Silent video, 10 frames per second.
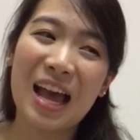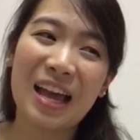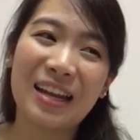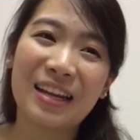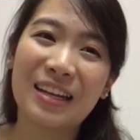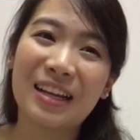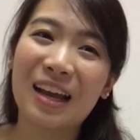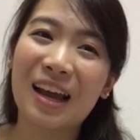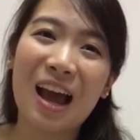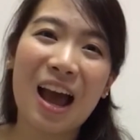and
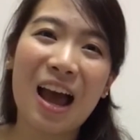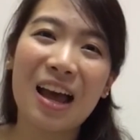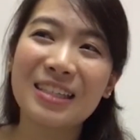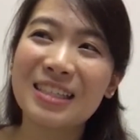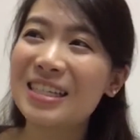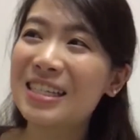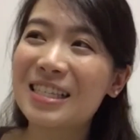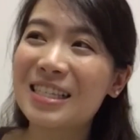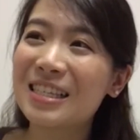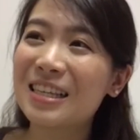
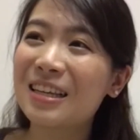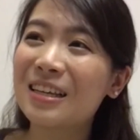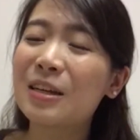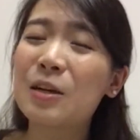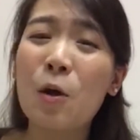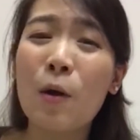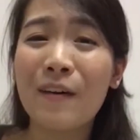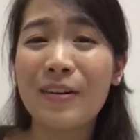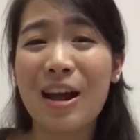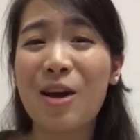just go
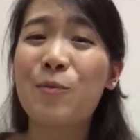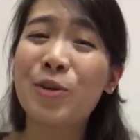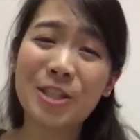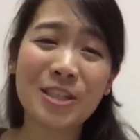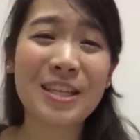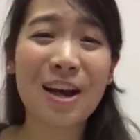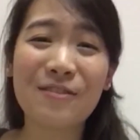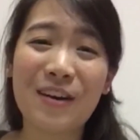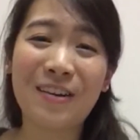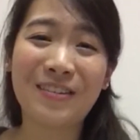out there, put
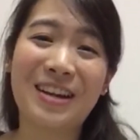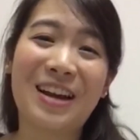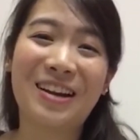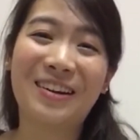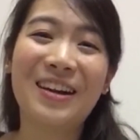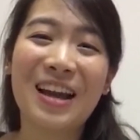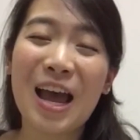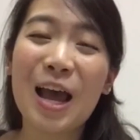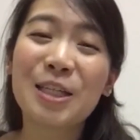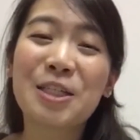yourself out there.
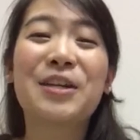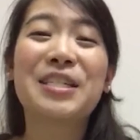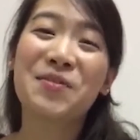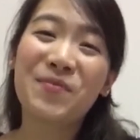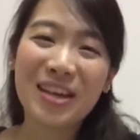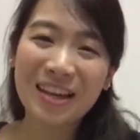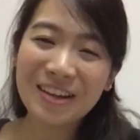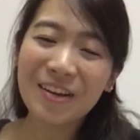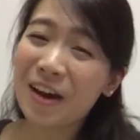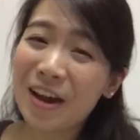Trust
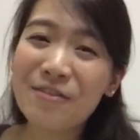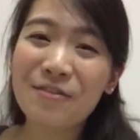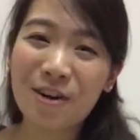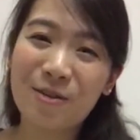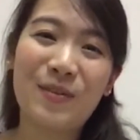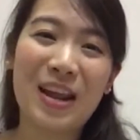me, you're in for a